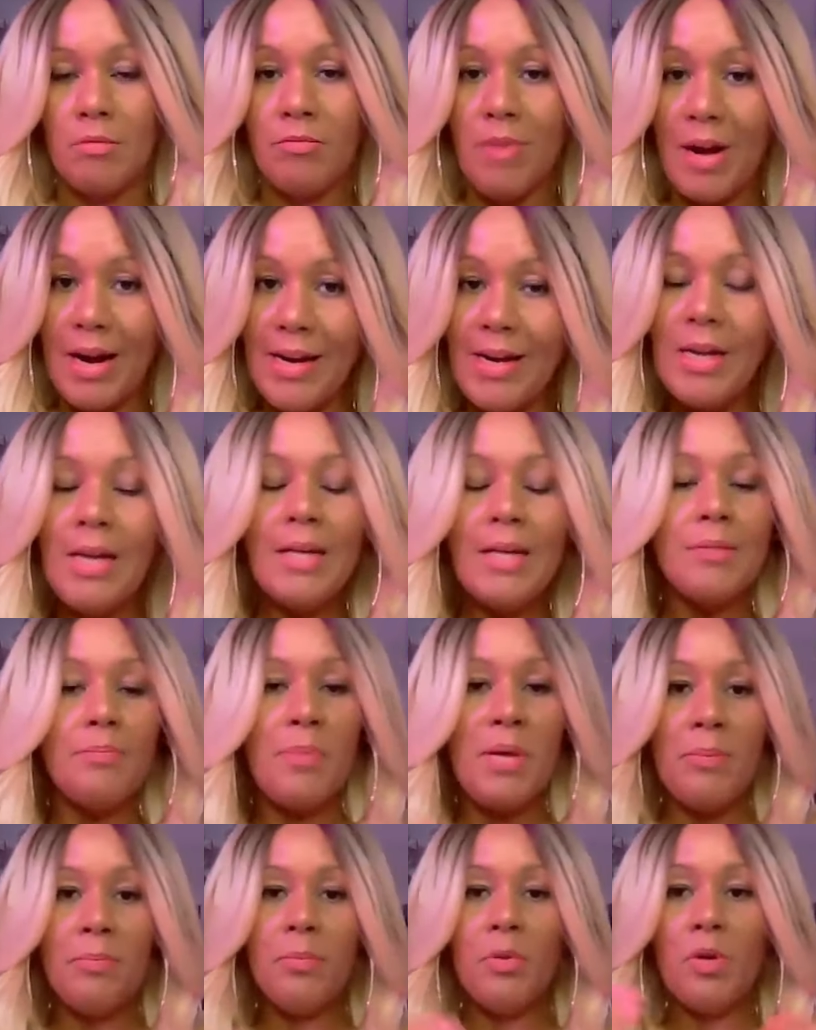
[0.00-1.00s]
Right?
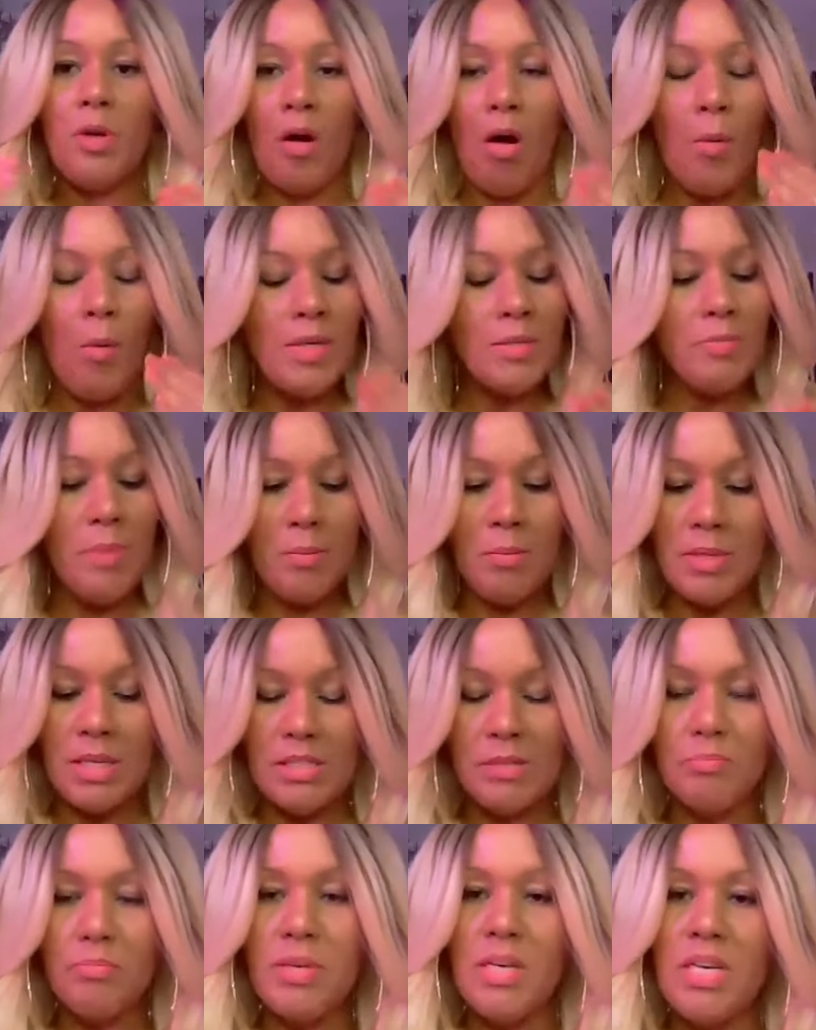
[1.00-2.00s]
People always remember
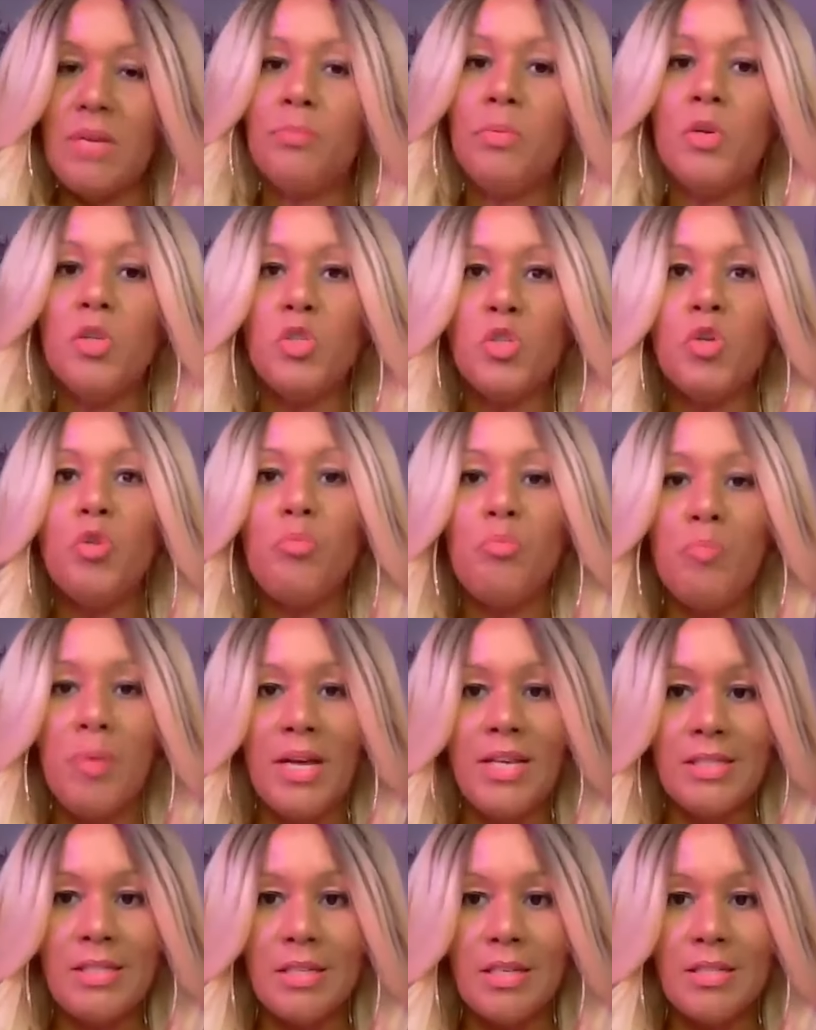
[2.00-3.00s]
this. People do
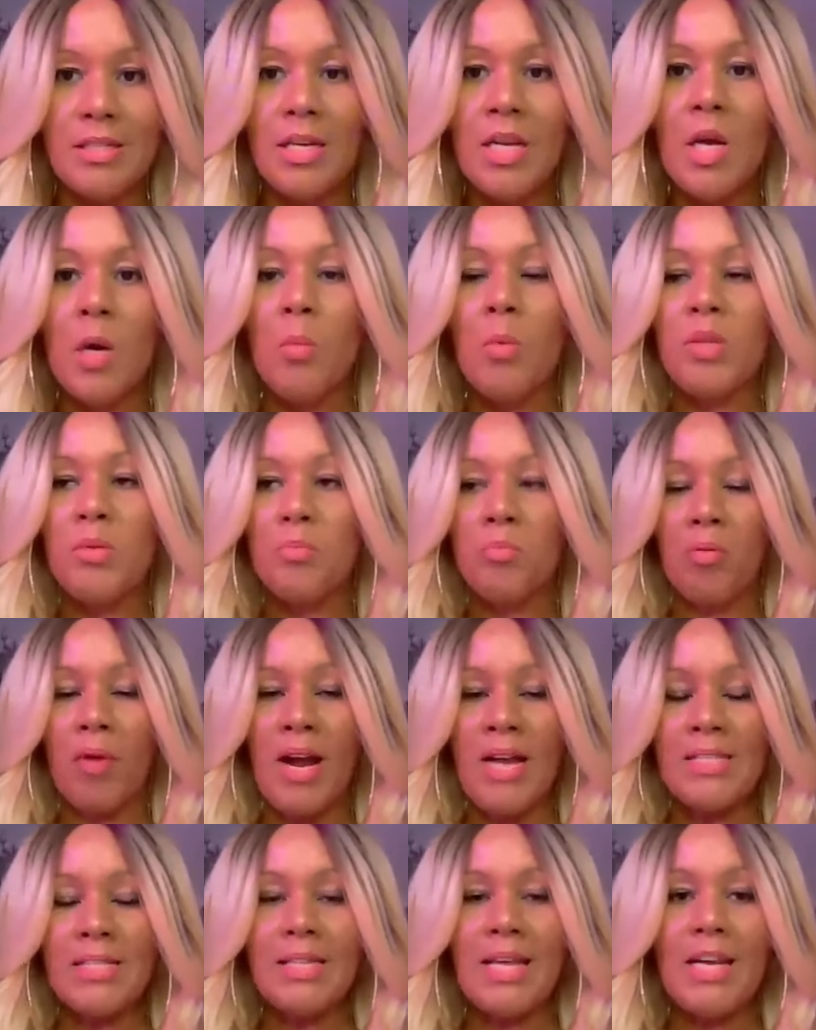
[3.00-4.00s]
business with
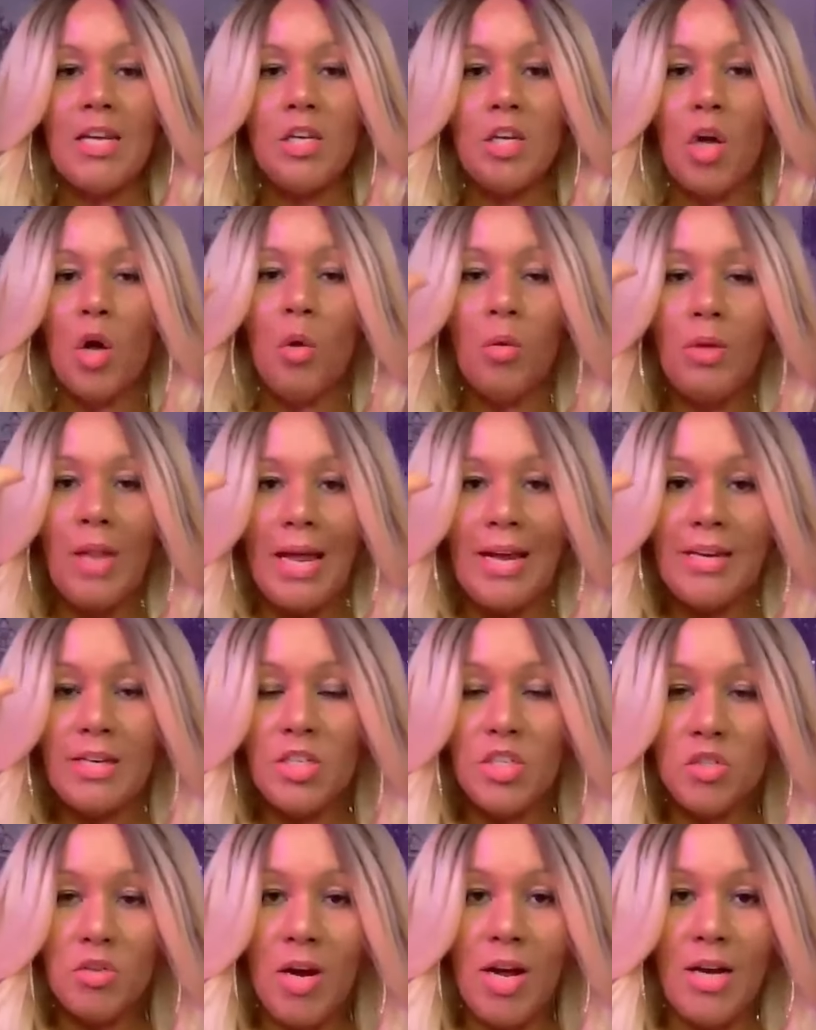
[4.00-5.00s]
brands that they know, like,
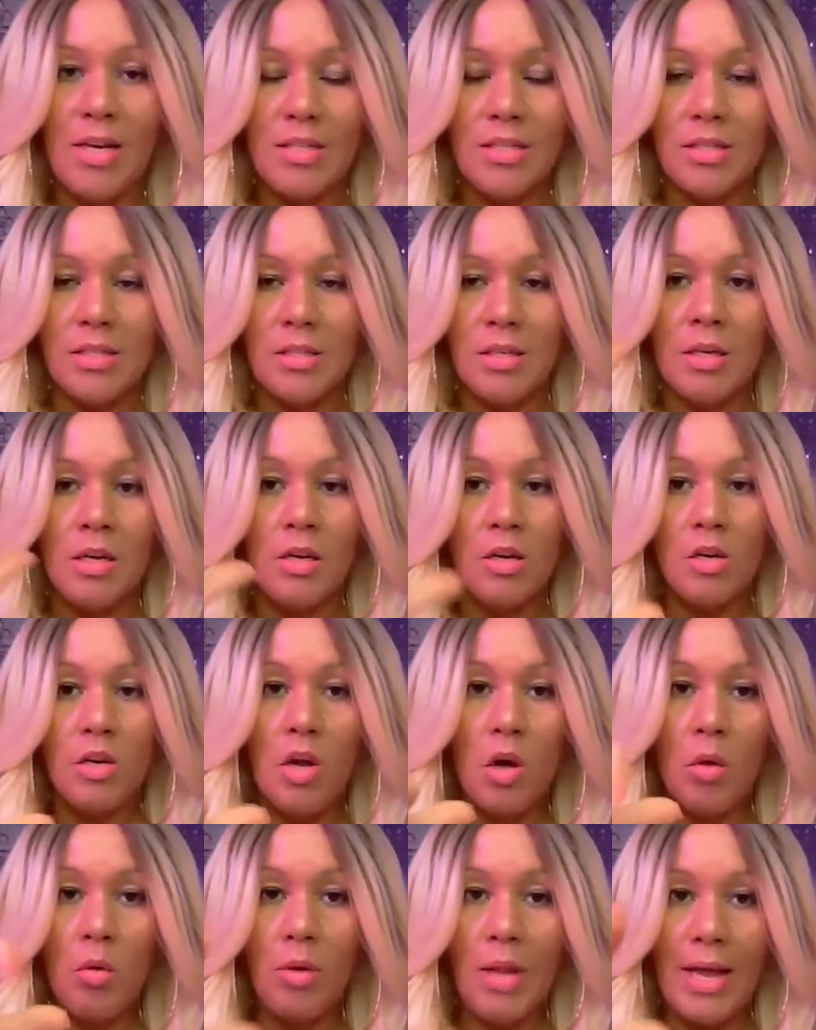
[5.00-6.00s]
and trust.
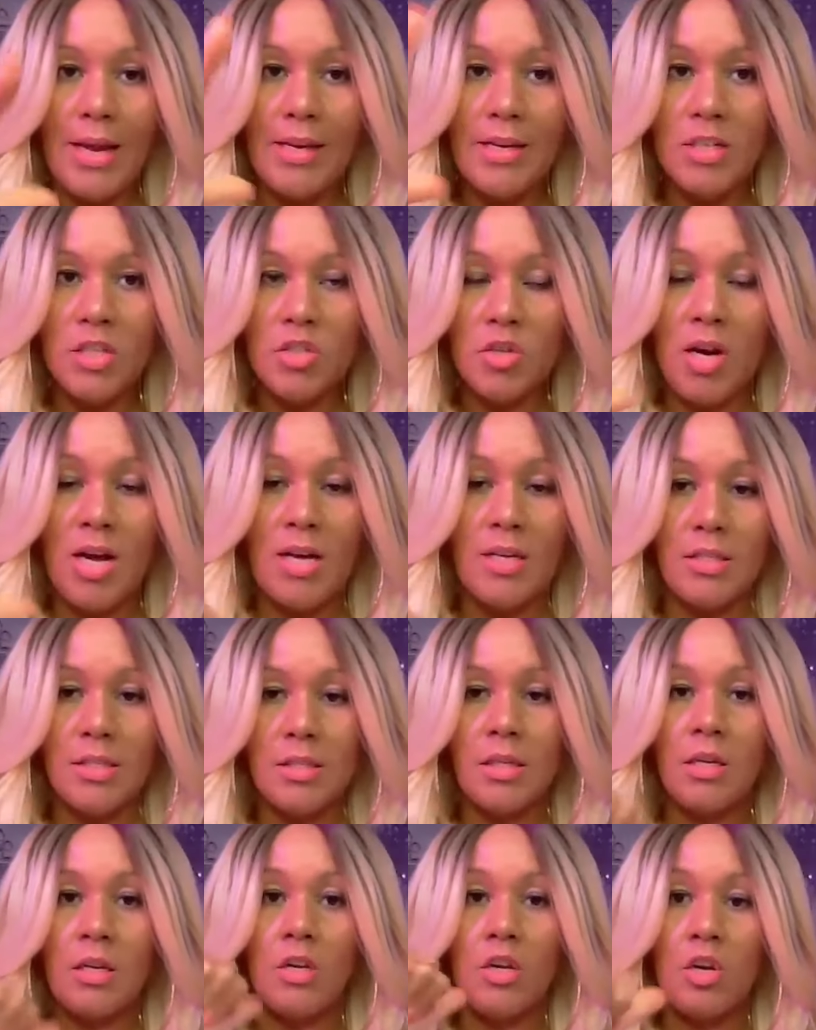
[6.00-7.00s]
Know, like, and trust.
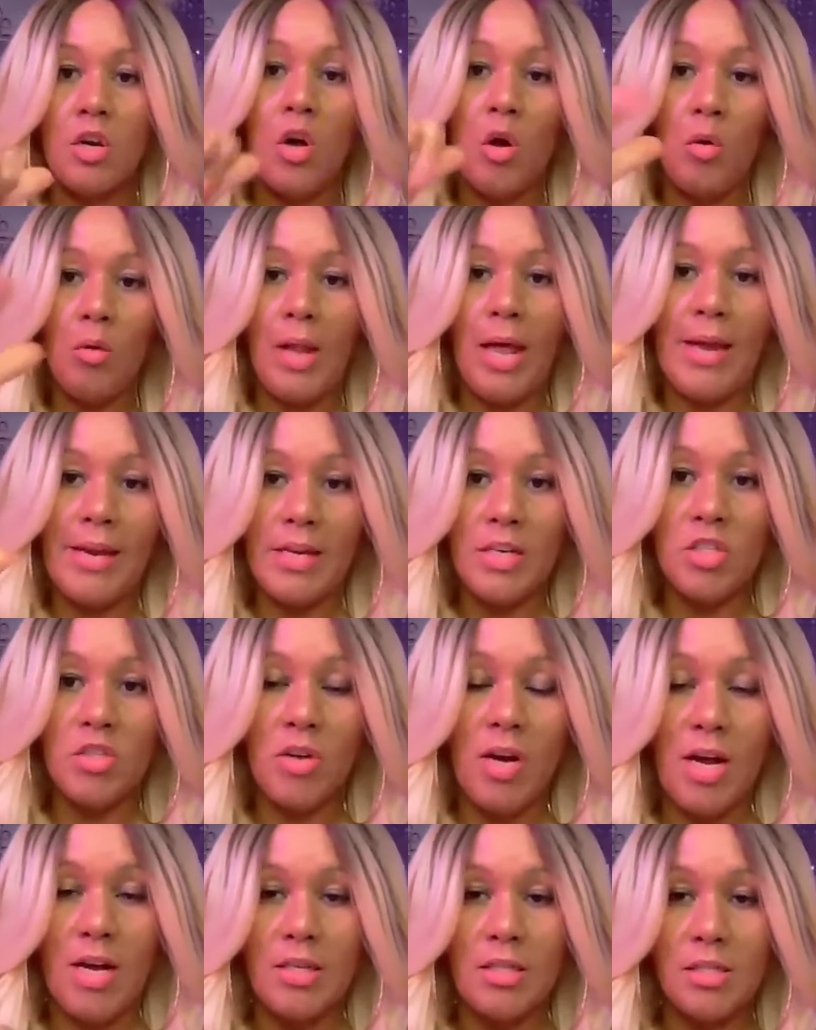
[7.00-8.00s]
Know, like, and
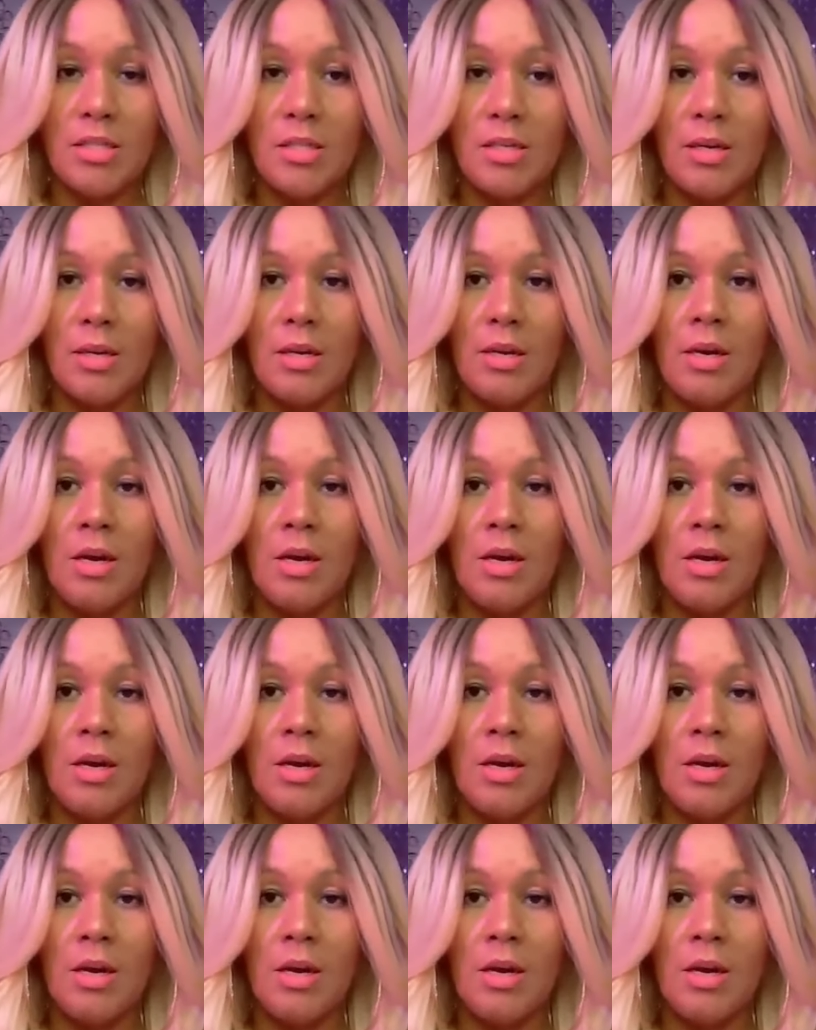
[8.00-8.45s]
trust.